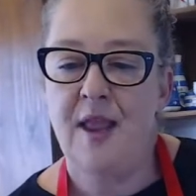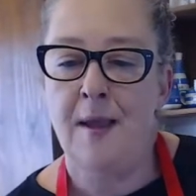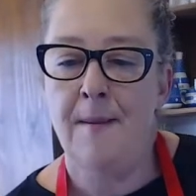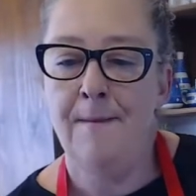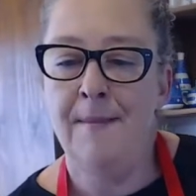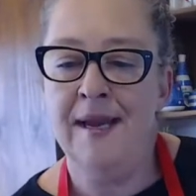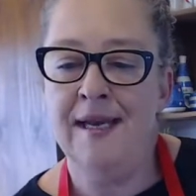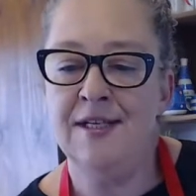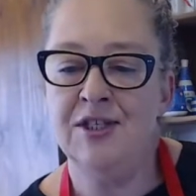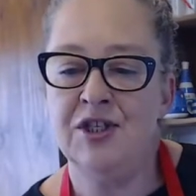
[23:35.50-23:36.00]

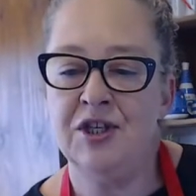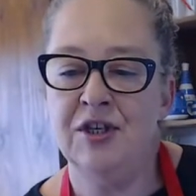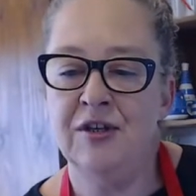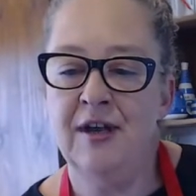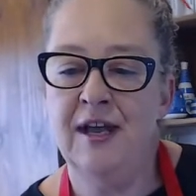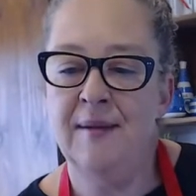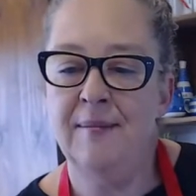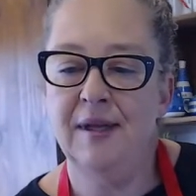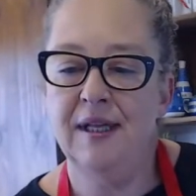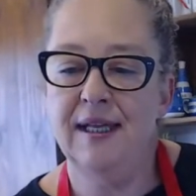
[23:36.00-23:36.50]
Me too,
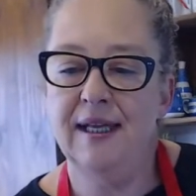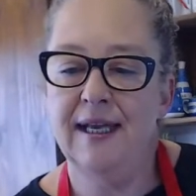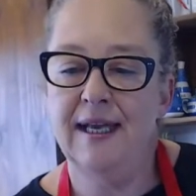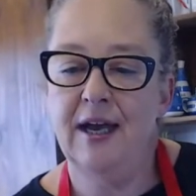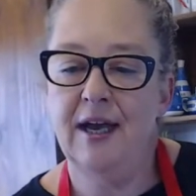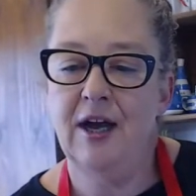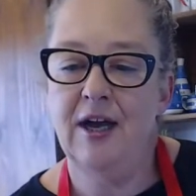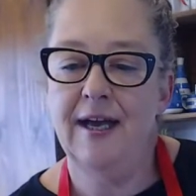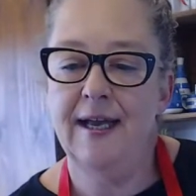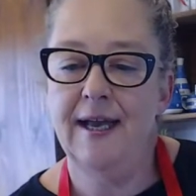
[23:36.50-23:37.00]
Emily.
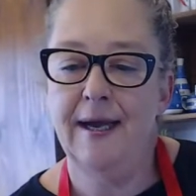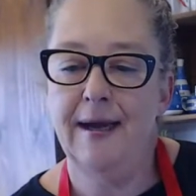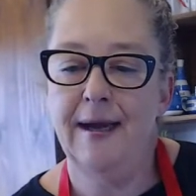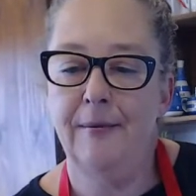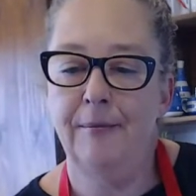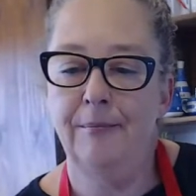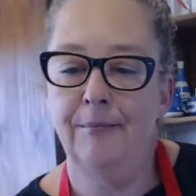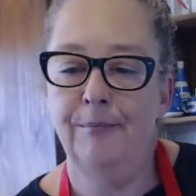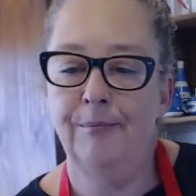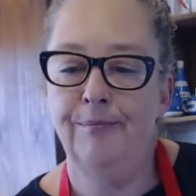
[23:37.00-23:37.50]

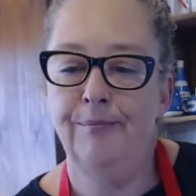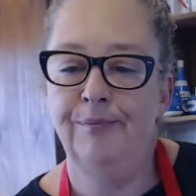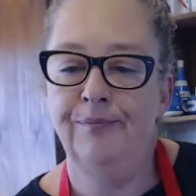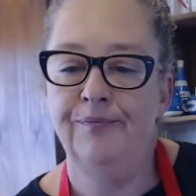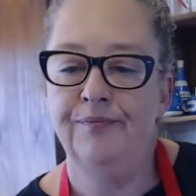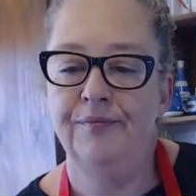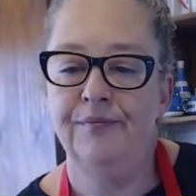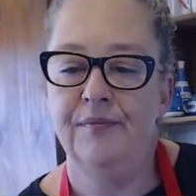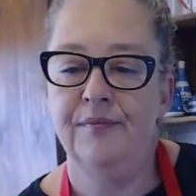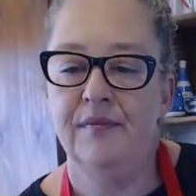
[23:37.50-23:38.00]

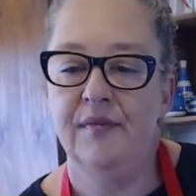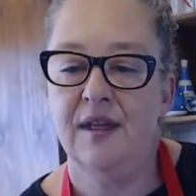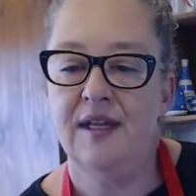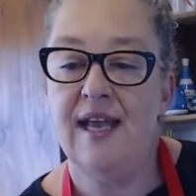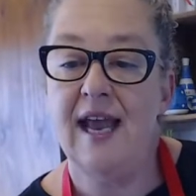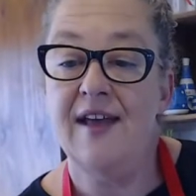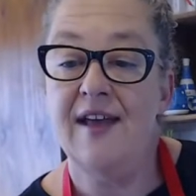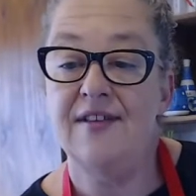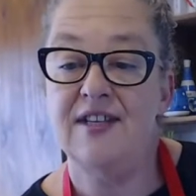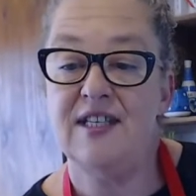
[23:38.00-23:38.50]

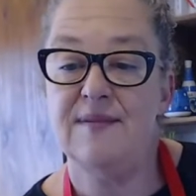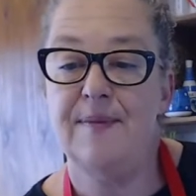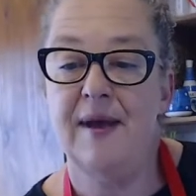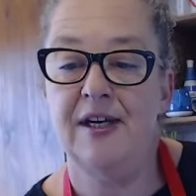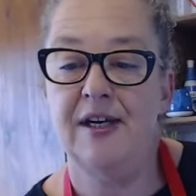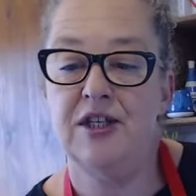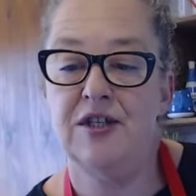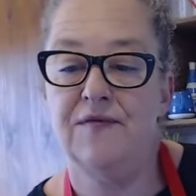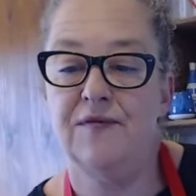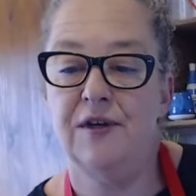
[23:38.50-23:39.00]
Yeah, the
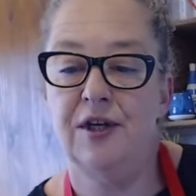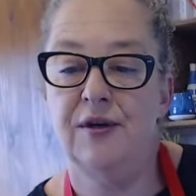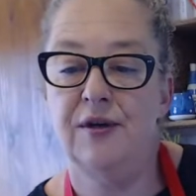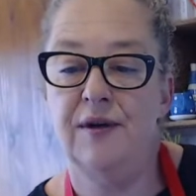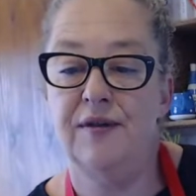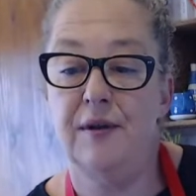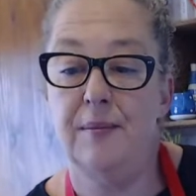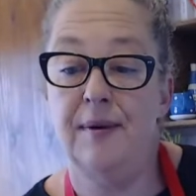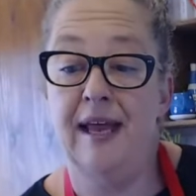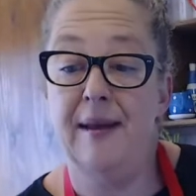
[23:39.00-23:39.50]
Spanish flu
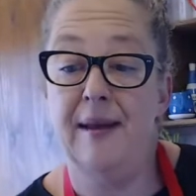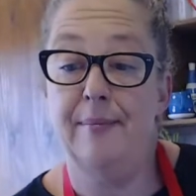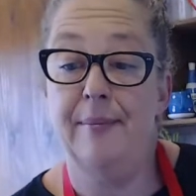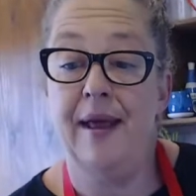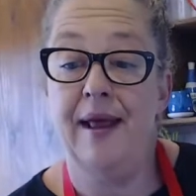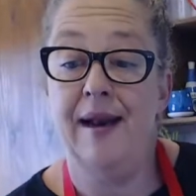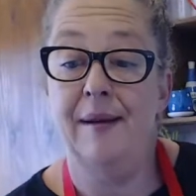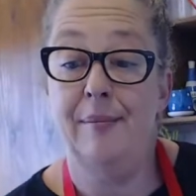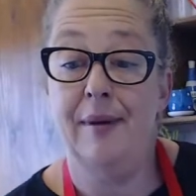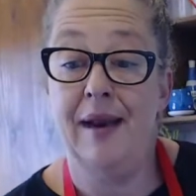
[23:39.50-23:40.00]
and the Black
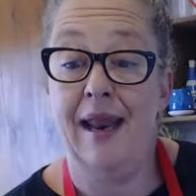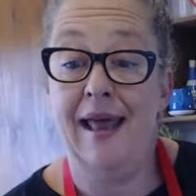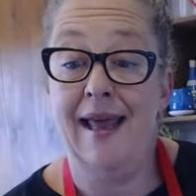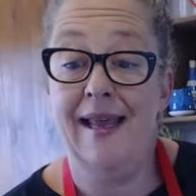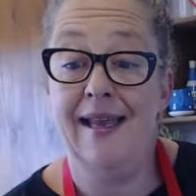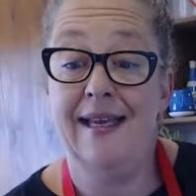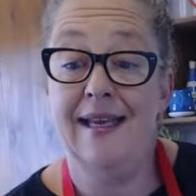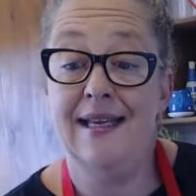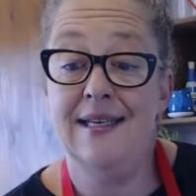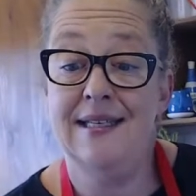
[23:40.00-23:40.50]

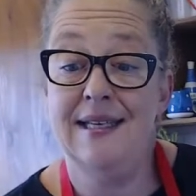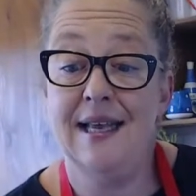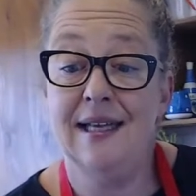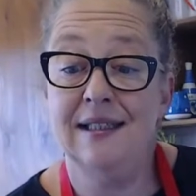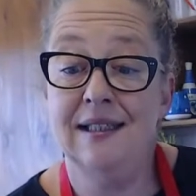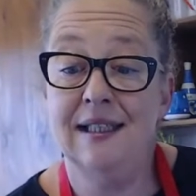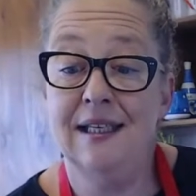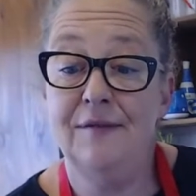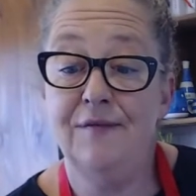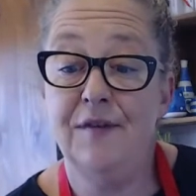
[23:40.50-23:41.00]
Plague,
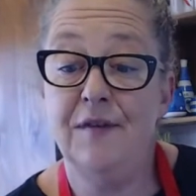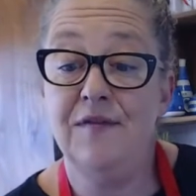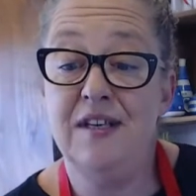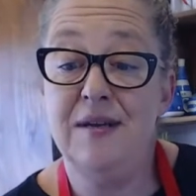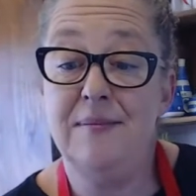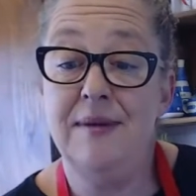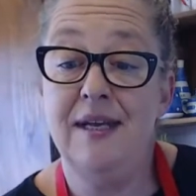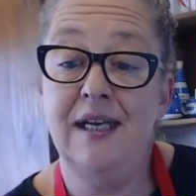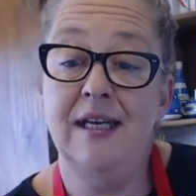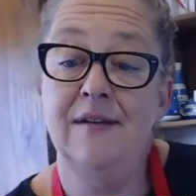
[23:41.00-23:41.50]
exactly. 50
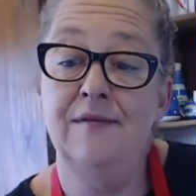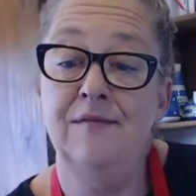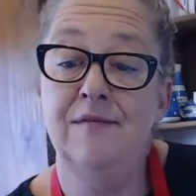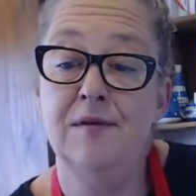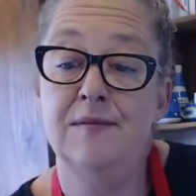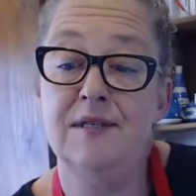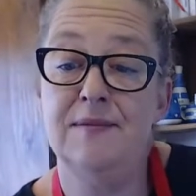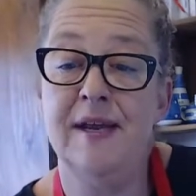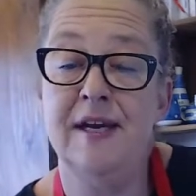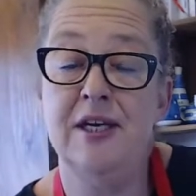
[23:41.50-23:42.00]
million
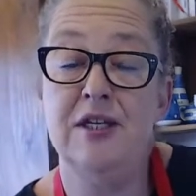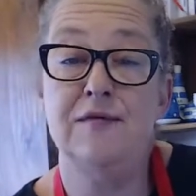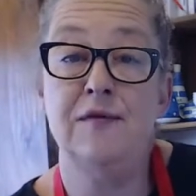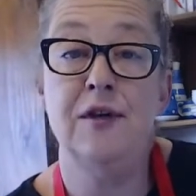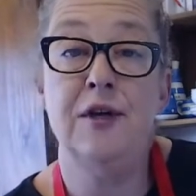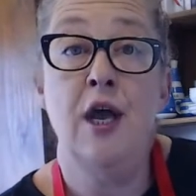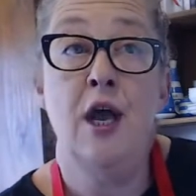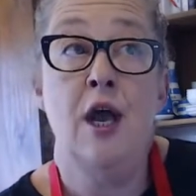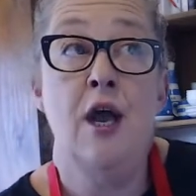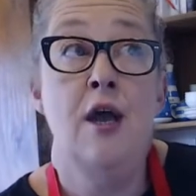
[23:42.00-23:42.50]
from Spanish flu.
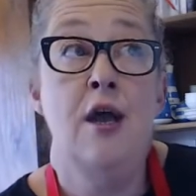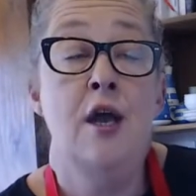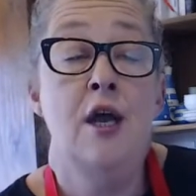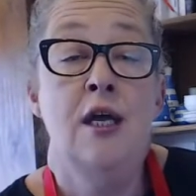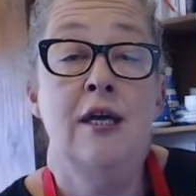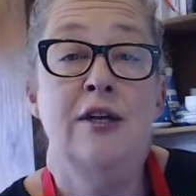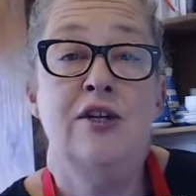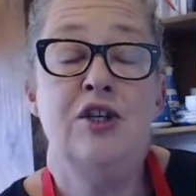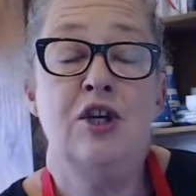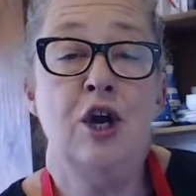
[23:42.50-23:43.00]

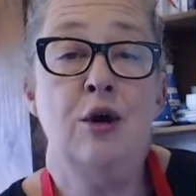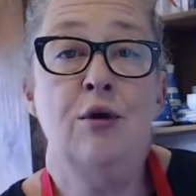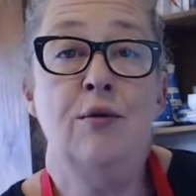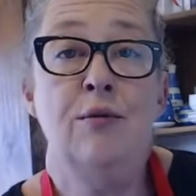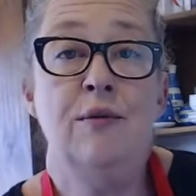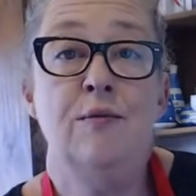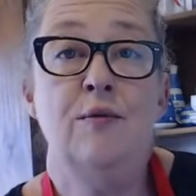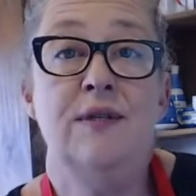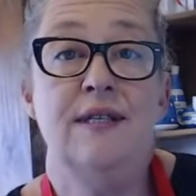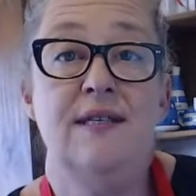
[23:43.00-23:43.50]
Do you know
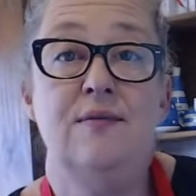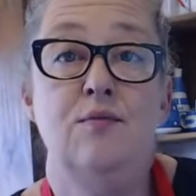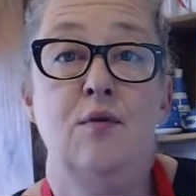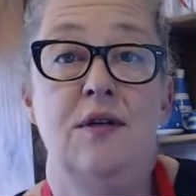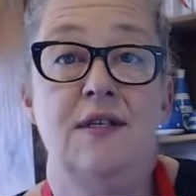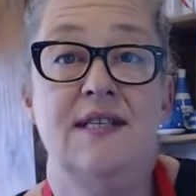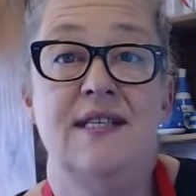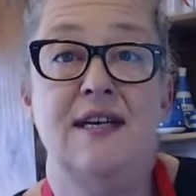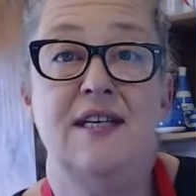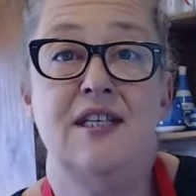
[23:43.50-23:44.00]
what
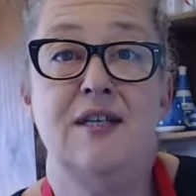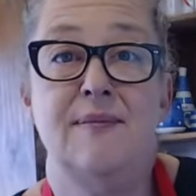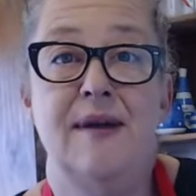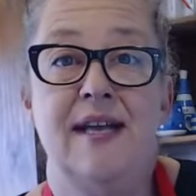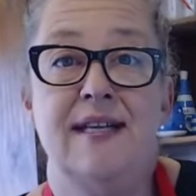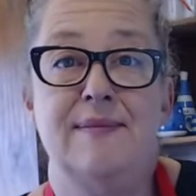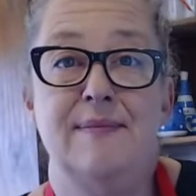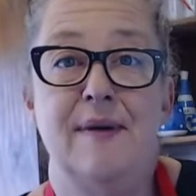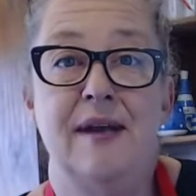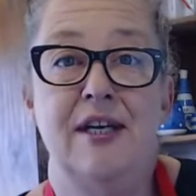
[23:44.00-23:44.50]
sucked
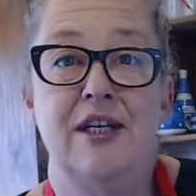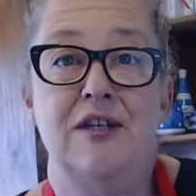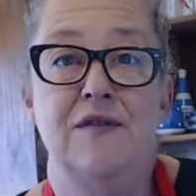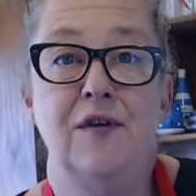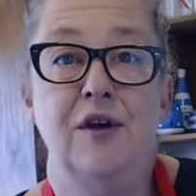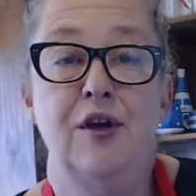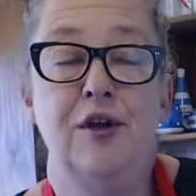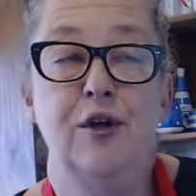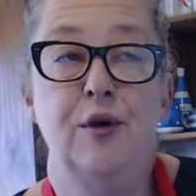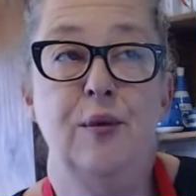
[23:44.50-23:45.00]
about Spanish
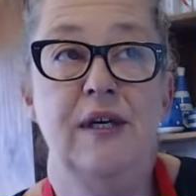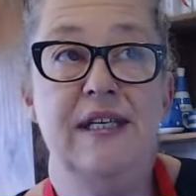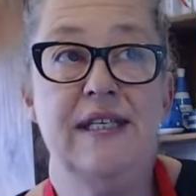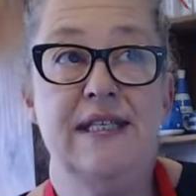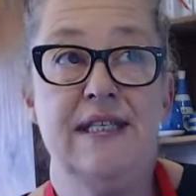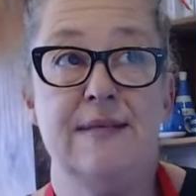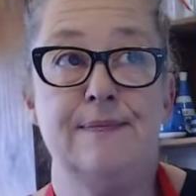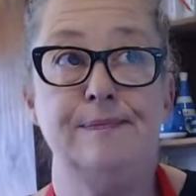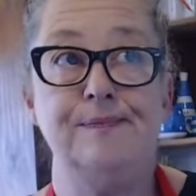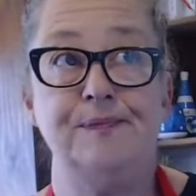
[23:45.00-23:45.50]
flu
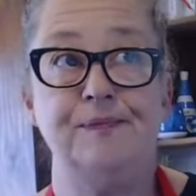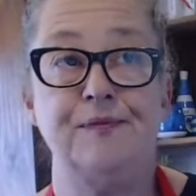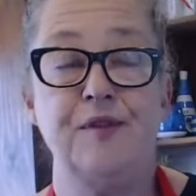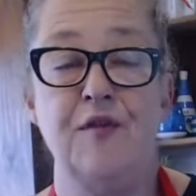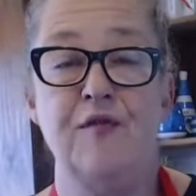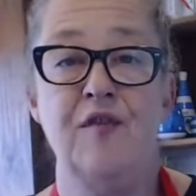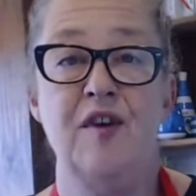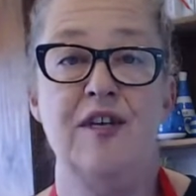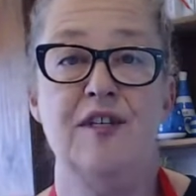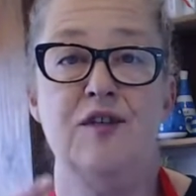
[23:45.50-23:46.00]
was the
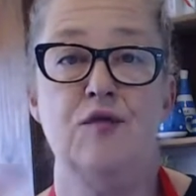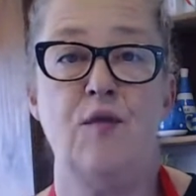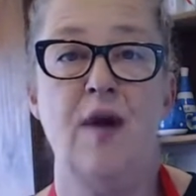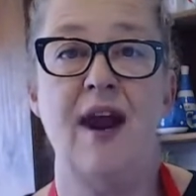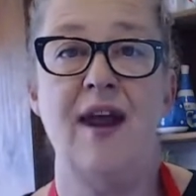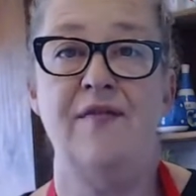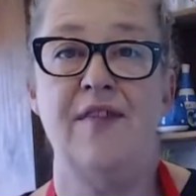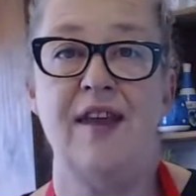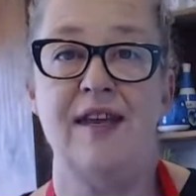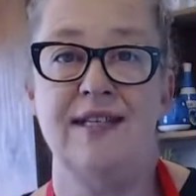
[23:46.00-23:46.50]
first
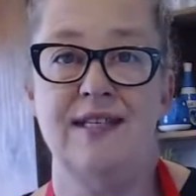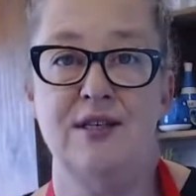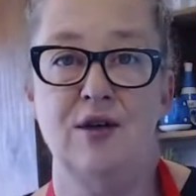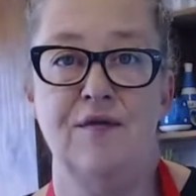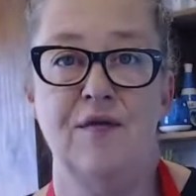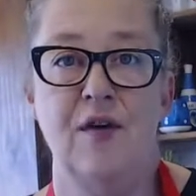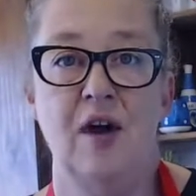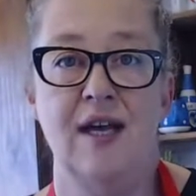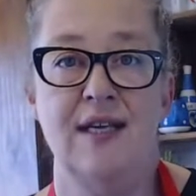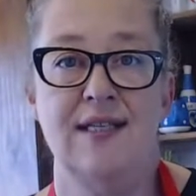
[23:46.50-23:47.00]
round they
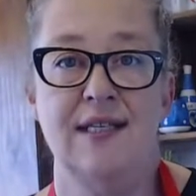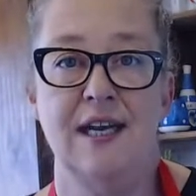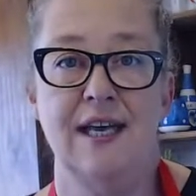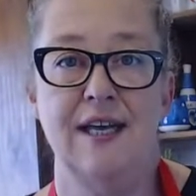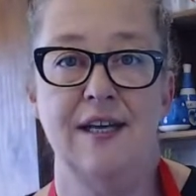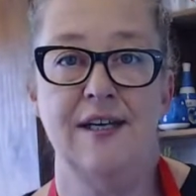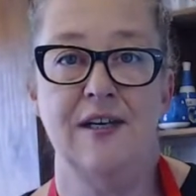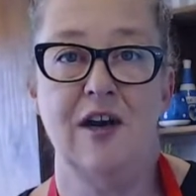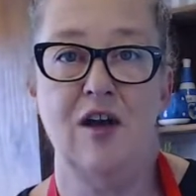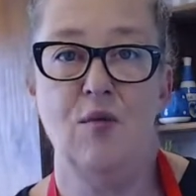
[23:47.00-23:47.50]

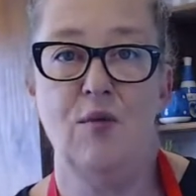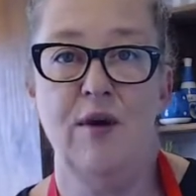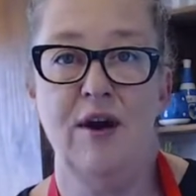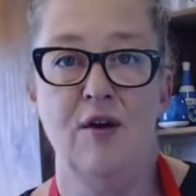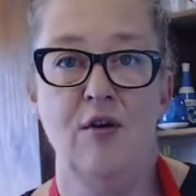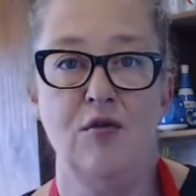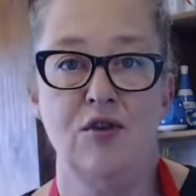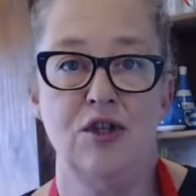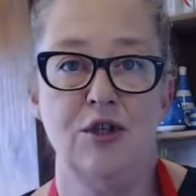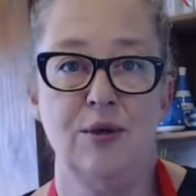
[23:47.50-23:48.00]
self-isolated like we're
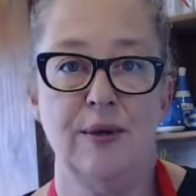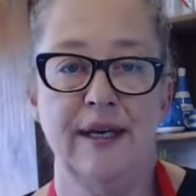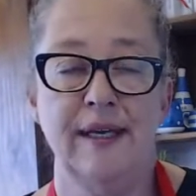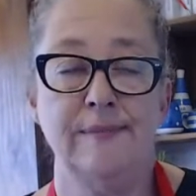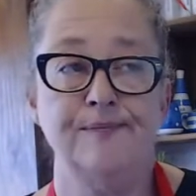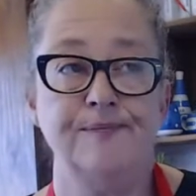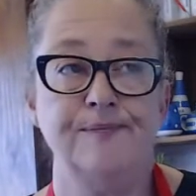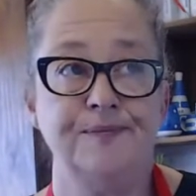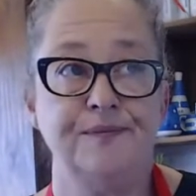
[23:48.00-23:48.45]
all doing.